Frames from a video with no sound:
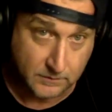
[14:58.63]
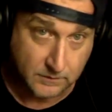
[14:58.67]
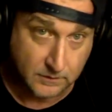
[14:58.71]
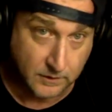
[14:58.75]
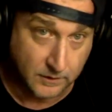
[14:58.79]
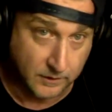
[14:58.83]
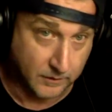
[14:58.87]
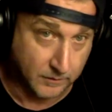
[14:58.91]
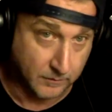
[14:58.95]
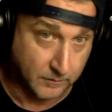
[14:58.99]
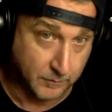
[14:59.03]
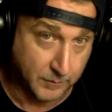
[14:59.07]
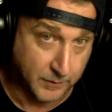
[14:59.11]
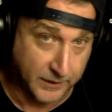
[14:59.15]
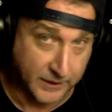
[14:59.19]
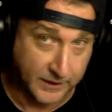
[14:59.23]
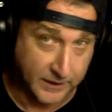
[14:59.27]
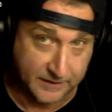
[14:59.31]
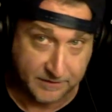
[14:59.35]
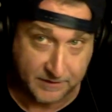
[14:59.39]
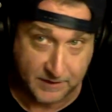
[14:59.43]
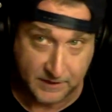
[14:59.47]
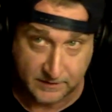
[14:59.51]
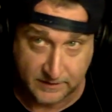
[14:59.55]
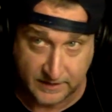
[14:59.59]
But I
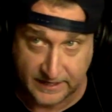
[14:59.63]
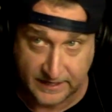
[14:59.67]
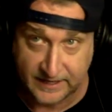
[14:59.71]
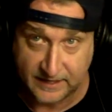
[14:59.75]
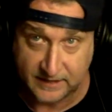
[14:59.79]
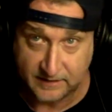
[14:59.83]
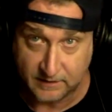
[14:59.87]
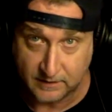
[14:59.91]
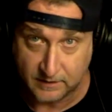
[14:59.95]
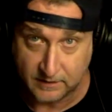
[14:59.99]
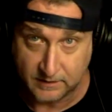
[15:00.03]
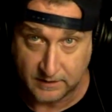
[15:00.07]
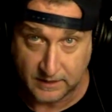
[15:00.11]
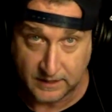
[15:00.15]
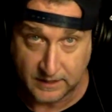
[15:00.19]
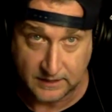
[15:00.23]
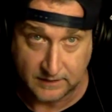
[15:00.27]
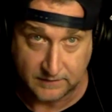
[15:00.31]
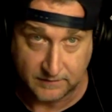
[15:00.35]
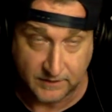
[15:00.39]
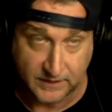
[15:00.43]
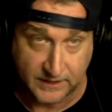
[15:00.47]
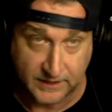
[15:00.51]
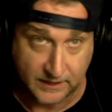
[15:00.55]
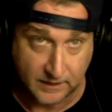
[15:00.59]
think they
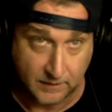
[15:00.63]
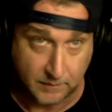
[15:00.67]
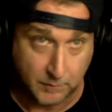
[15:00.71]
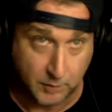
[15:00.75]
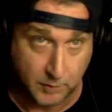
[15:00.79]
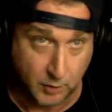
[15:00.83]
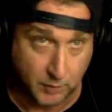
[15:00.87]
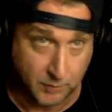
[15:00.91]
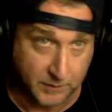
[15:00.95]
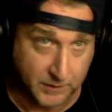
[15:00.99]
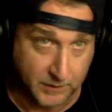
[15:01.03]
even had a moment.